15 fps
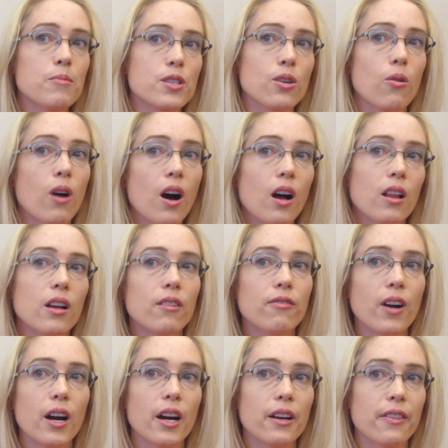So all
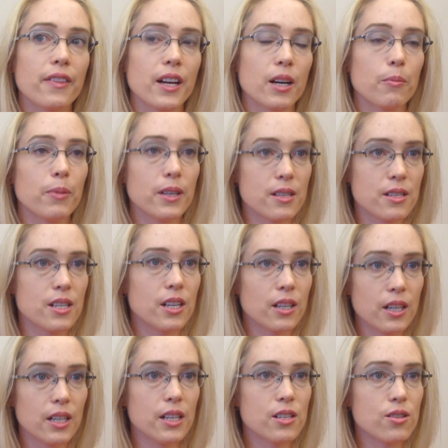of our therapists
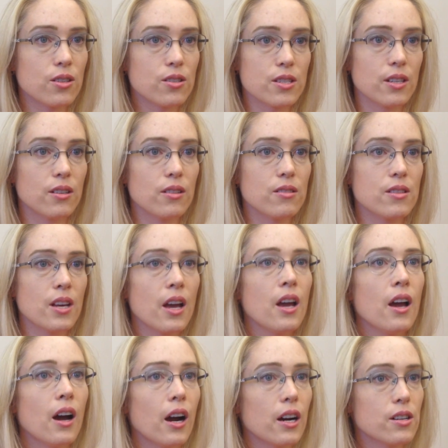here at Easter Seals
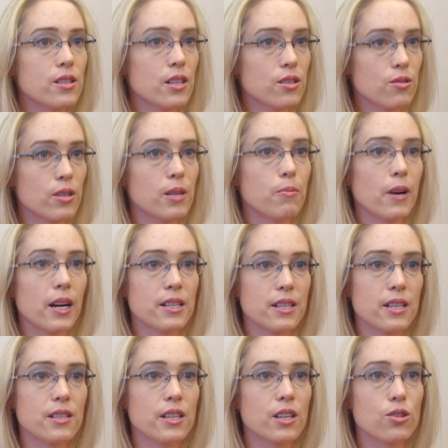are sensory
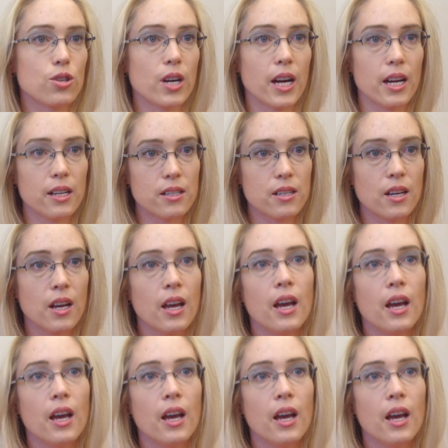processing trained.